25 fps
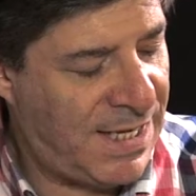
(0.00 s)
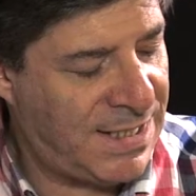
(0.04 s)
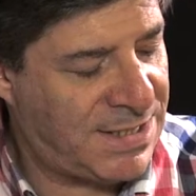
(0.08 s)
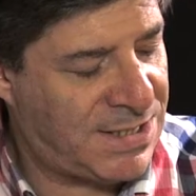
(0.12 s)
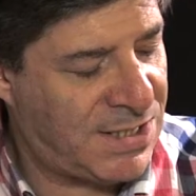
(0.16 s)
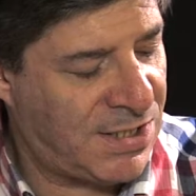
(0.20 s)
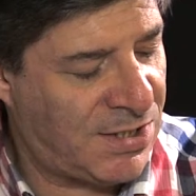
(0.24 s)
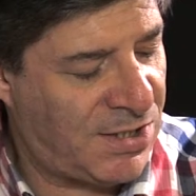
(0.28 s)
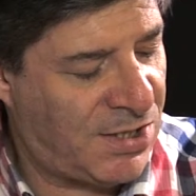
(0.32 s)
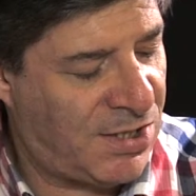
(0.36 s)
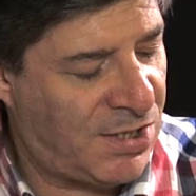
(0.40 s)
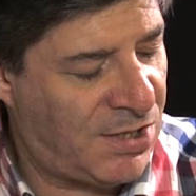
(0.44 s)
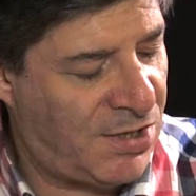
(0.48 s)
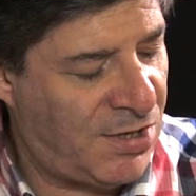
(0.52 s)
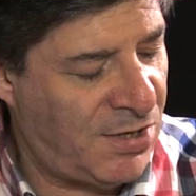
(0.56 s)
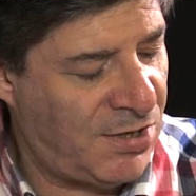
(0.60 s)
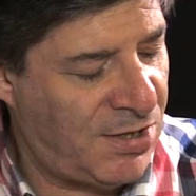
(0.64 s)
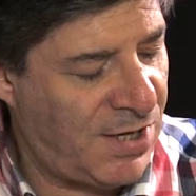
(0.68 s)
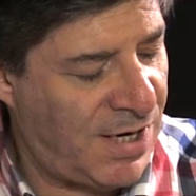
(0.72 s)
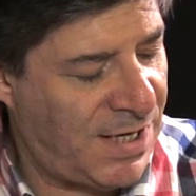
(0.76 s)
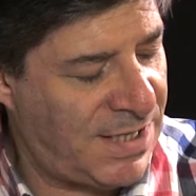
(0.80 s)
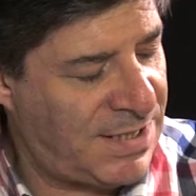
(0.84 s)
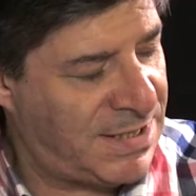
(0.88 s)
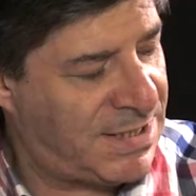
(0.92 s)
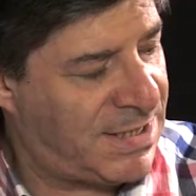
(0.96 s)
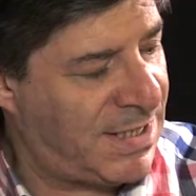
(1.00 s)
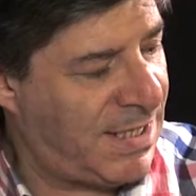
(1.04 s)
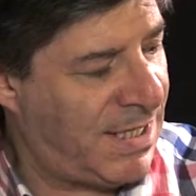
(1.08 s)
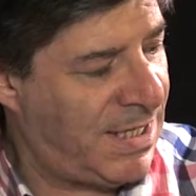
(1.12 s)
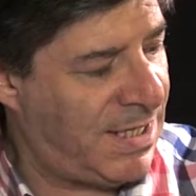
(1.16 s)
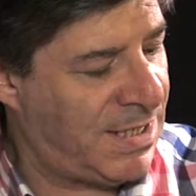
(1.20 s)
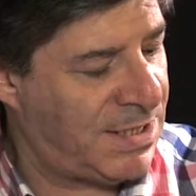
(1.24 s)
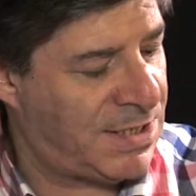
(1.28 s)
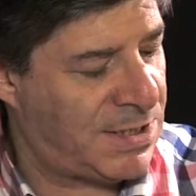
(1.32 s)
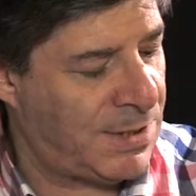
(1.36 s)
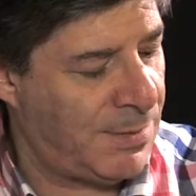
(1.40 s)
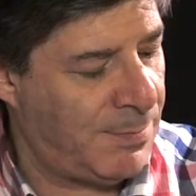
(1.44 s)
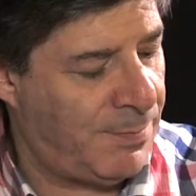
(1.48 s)
it's a good
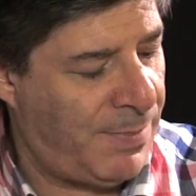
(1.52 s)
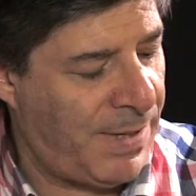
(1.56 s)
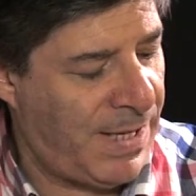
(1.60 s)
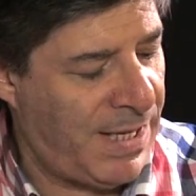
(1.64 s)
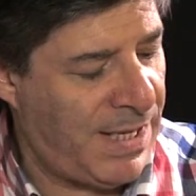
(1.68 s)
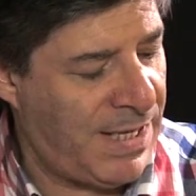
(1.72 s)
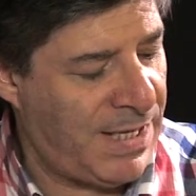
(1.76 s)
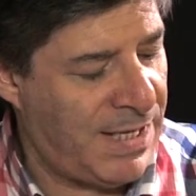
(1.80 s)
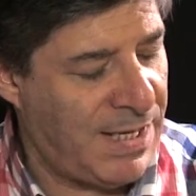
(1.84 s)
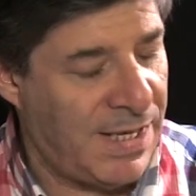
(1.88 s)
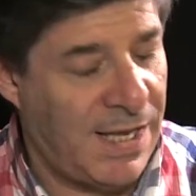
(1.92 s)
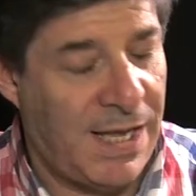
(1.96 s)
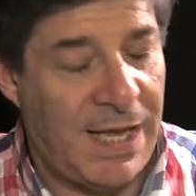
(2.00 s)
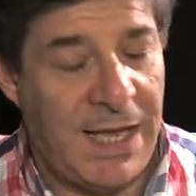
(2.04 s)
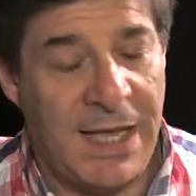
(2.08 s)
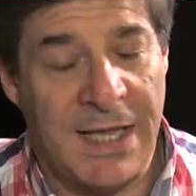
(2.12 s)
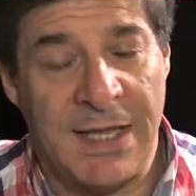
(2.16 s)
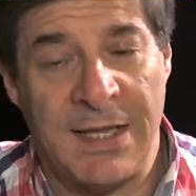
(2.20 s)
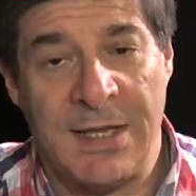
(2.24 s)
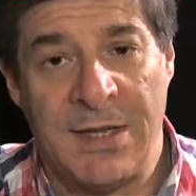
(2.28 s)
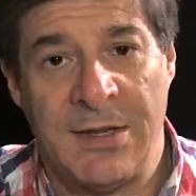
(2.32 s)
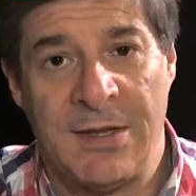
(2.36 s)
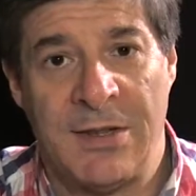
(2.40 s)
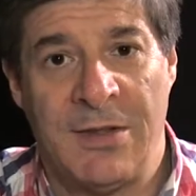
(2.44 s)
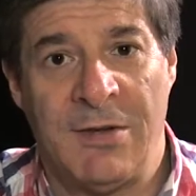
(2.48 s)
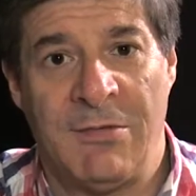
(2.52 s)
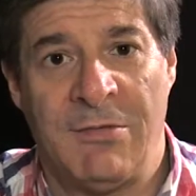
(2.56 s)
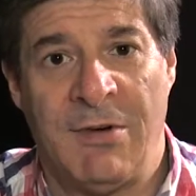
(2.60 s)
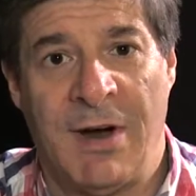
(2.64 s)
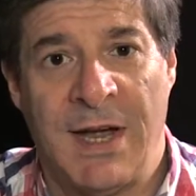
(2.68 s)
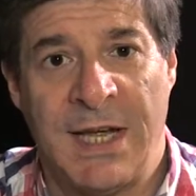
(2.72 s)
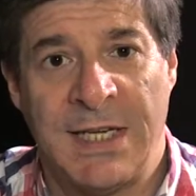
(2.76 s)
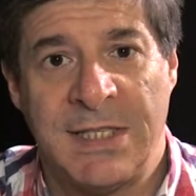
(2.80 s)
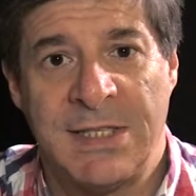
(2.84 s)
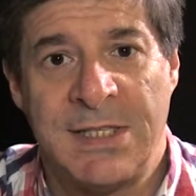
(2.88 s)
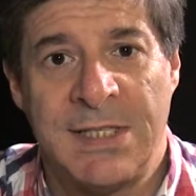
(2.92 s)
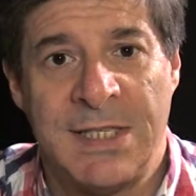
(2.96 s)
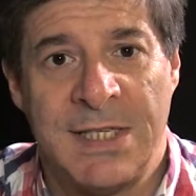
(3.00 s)
idea to be in the
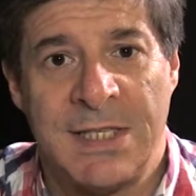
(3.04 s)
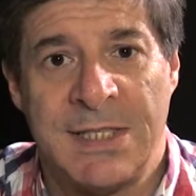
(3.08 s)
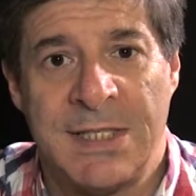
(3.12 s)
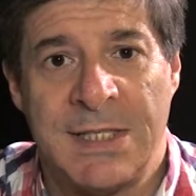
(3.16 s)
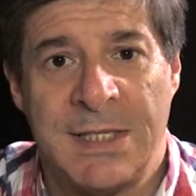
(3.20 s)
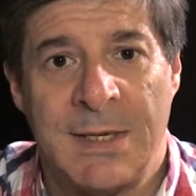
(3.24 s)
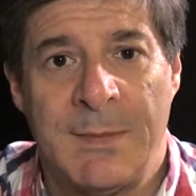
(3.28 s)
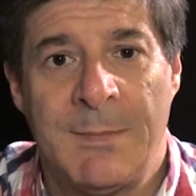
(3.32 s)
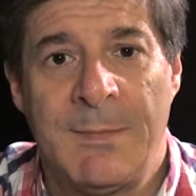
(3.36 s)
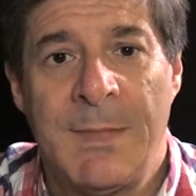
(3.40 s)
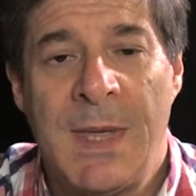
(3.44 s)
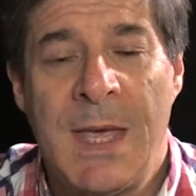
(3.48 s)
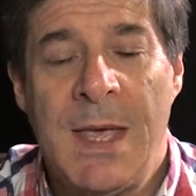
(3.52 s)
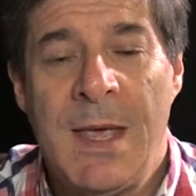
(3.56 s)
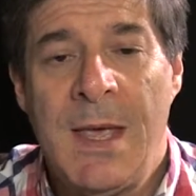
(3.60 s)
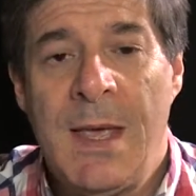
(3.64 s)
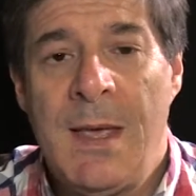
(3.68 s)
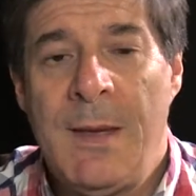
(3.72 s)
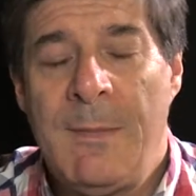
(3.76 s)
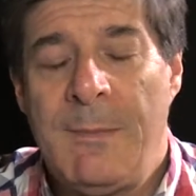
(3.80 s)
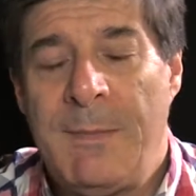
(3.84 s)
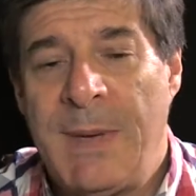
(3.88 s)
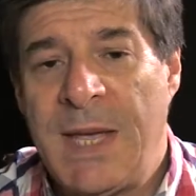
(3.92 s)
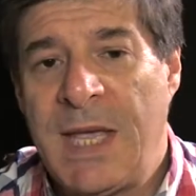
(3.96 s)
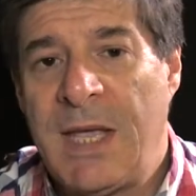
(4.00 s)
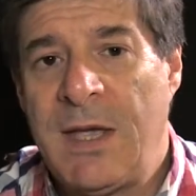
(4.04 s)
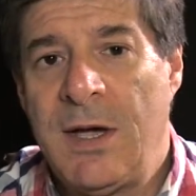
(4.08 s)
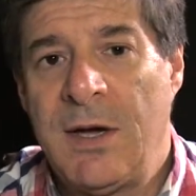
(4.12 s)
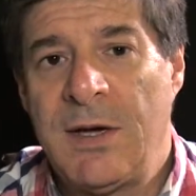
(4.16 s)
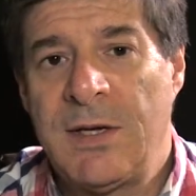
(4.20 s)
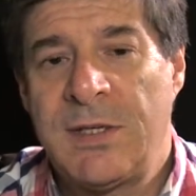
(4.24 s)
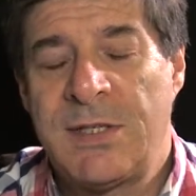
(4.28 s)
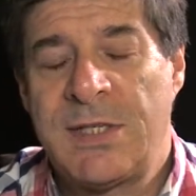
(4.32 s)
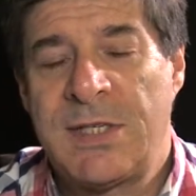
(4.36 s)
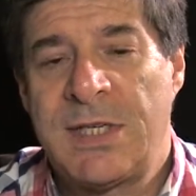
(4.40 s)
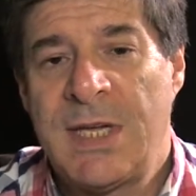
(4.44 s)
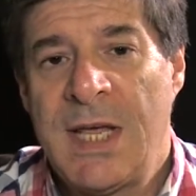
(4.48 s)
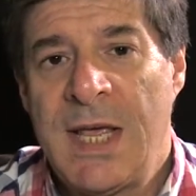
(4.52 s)
right system
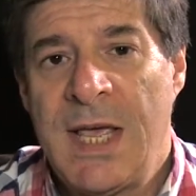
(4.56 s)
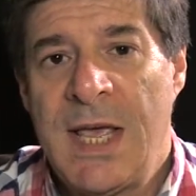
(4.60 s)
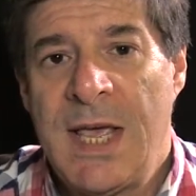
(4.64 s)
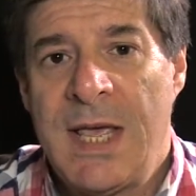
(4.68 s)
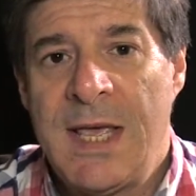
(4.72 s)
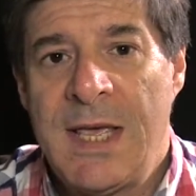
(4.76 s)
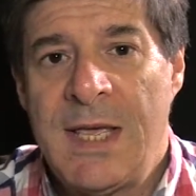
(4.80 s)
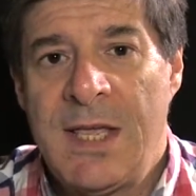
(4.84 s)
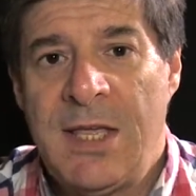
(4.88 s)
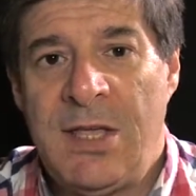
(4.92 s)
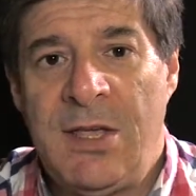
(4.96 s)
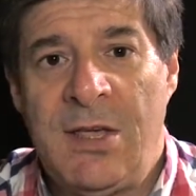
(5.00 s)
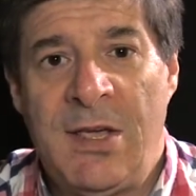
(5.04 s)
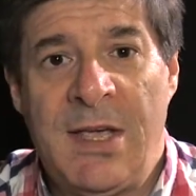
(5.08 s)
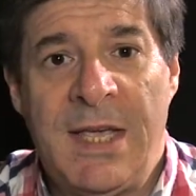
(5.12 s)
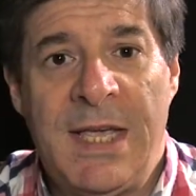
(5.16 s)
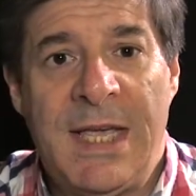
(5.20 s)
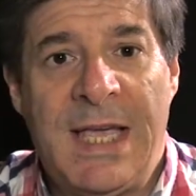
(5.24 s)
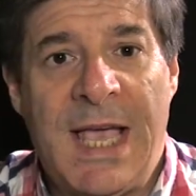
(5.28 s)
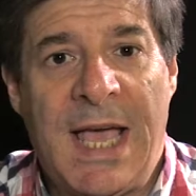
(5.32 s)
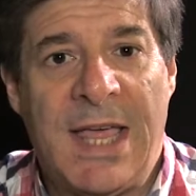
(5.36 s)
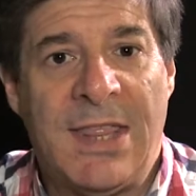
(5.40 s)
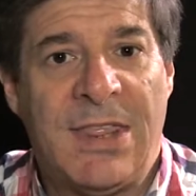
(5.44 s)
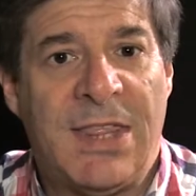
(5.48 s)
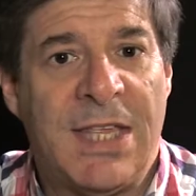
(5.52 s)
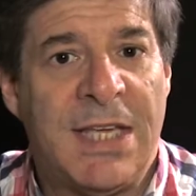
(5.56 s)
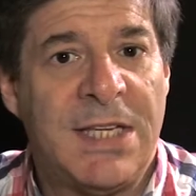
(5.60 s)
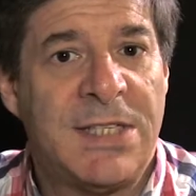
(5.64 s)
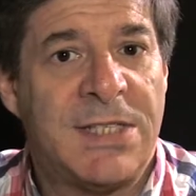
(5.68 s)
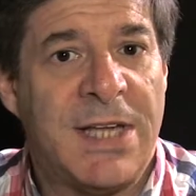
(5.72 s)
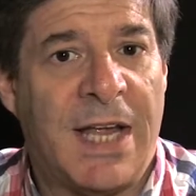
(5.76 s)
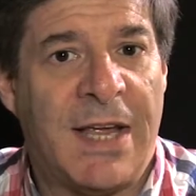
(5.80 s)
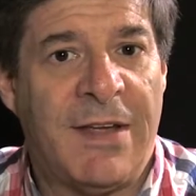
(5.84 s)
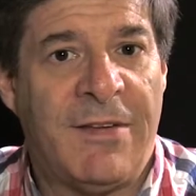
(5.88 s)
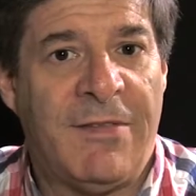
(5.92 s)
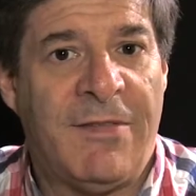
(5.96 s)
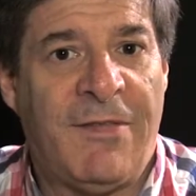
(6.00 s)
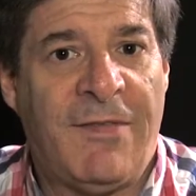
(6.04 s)
because you can get things
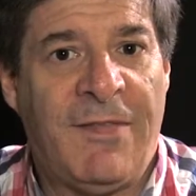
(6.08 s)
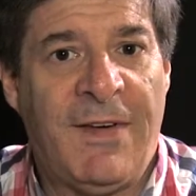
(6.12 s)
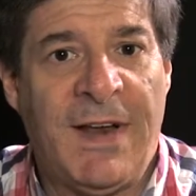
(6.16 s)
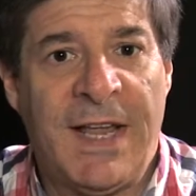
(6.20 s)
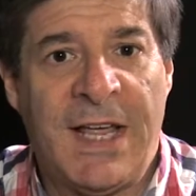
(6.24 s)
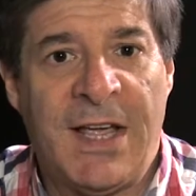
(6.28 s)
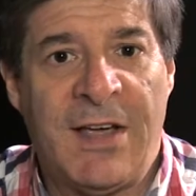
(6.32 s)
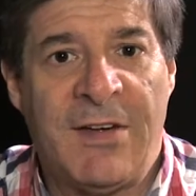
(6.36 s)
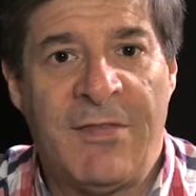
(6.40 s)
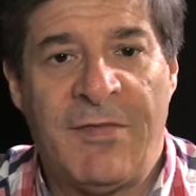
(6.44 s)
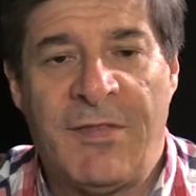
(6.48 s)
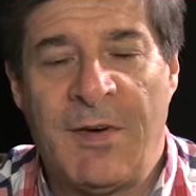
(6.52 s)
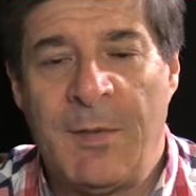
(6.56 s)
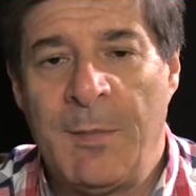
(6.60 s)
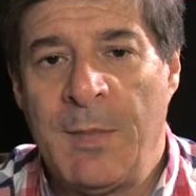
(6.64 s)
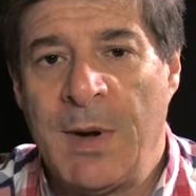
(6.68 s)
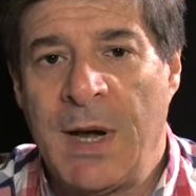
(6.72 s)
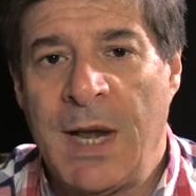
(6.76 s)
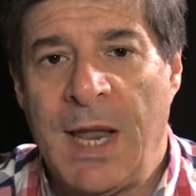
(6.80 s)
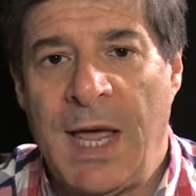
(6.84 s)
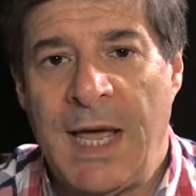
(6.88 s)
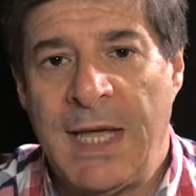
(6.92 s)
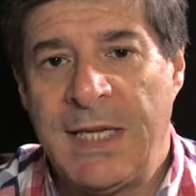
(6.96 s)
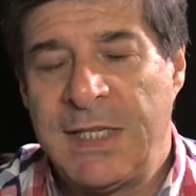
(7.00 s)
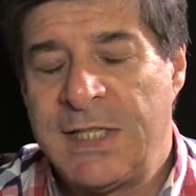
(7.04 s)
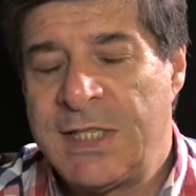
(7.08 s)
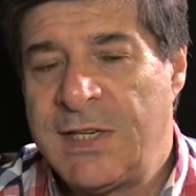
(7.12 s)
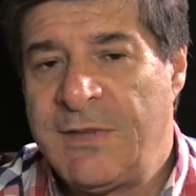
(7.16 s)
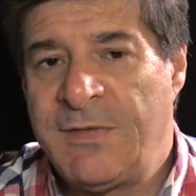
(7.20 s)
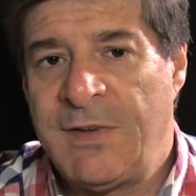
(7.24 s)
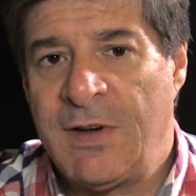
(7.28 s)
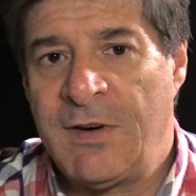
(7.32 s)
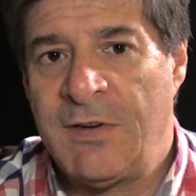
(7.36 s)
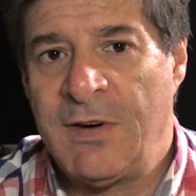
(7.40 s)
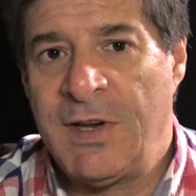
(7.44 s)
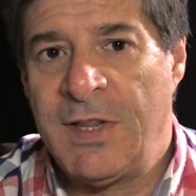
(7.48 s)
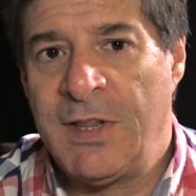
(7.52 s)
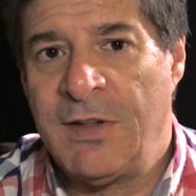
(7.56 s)
like flicker from lights if
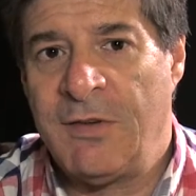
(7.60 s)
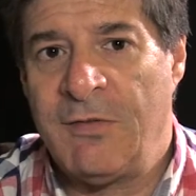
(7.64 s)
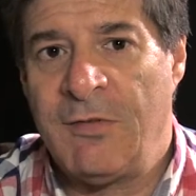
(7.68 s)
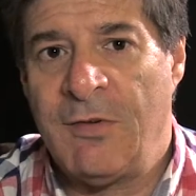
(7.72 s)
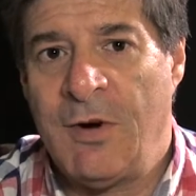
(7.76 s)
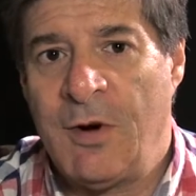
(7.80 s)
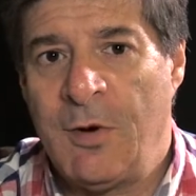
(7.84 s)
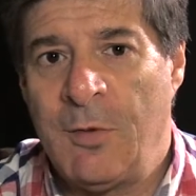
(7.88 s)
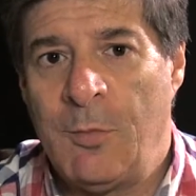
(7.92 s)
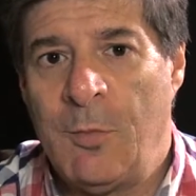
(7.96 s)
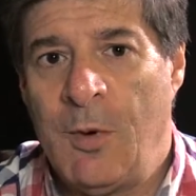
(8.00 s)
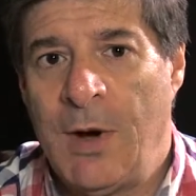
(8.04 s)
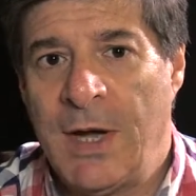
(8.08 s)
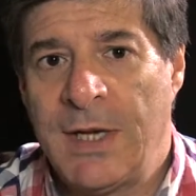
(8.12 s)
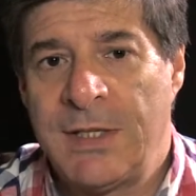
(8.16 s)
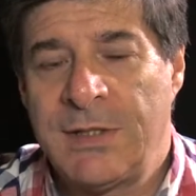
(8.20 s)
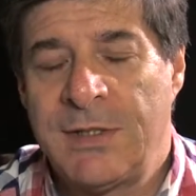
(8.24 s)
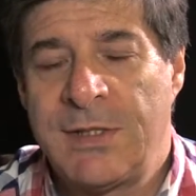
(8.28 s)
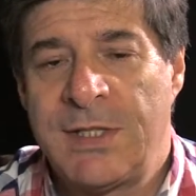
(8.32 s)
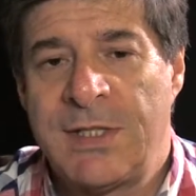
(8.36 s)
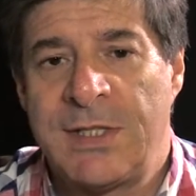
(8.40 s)
you're in the wrong one.